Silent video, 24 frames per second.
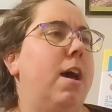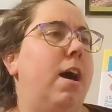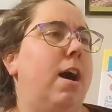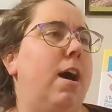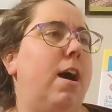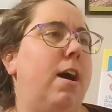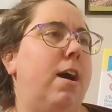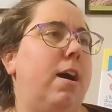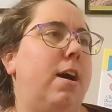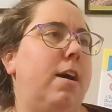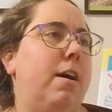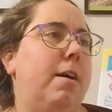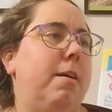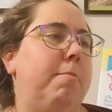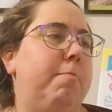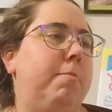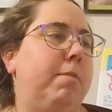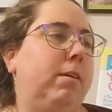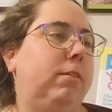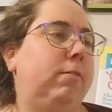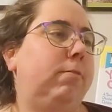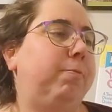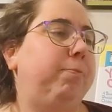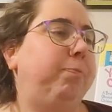
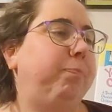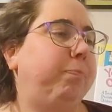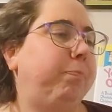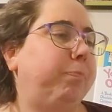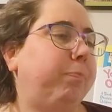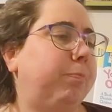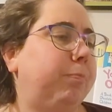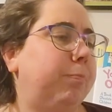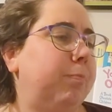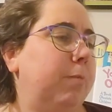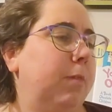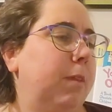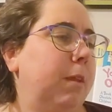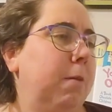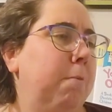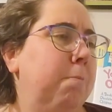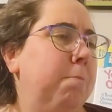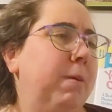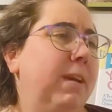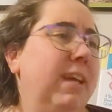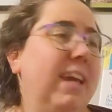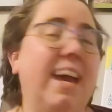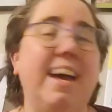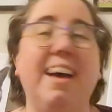Um,
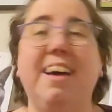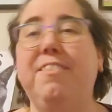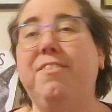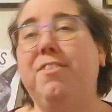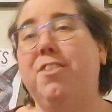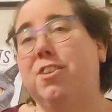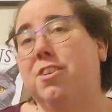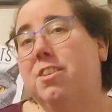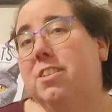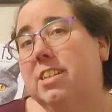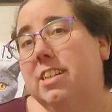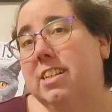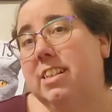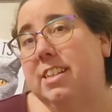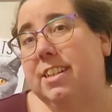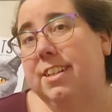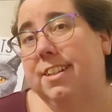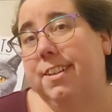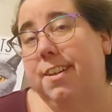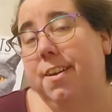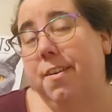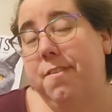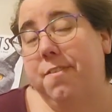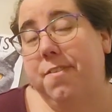but yeah, unfortunately,
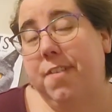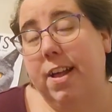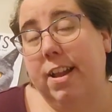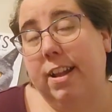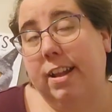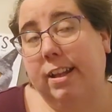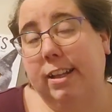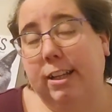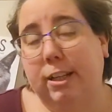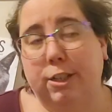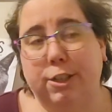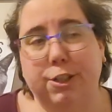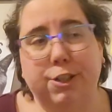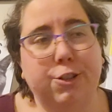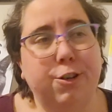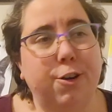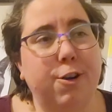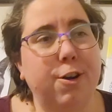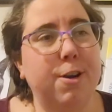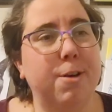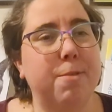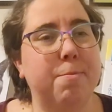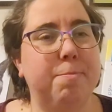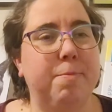just fell a little
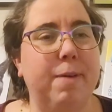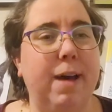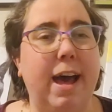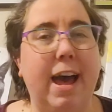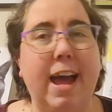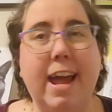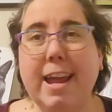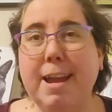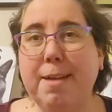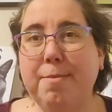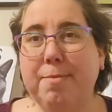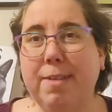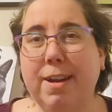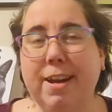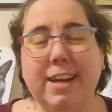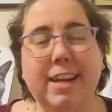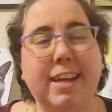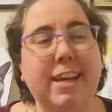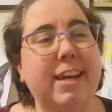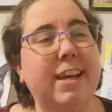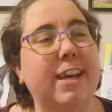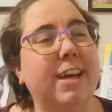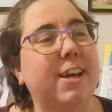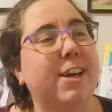short. But I am
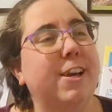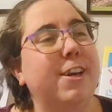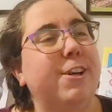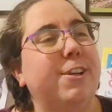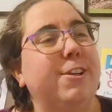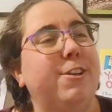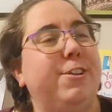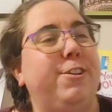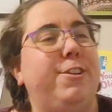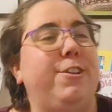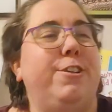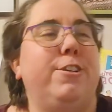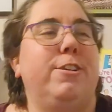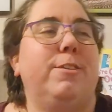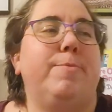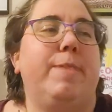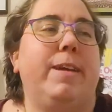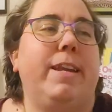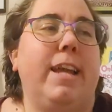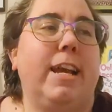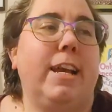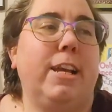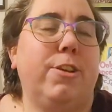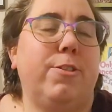ready to choose
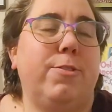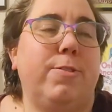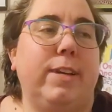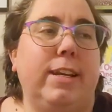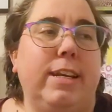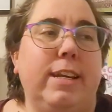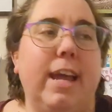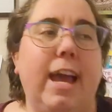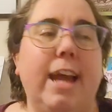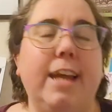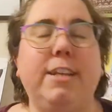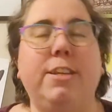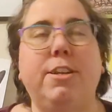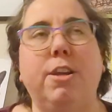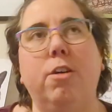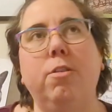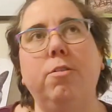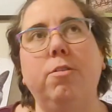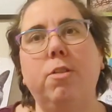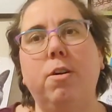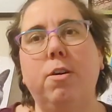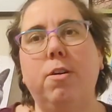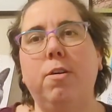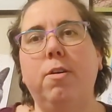my next read. I
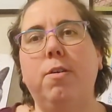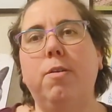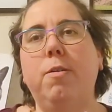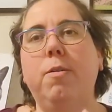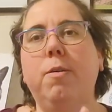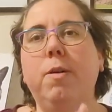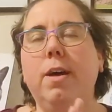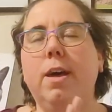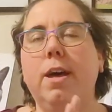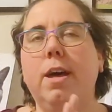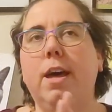don't know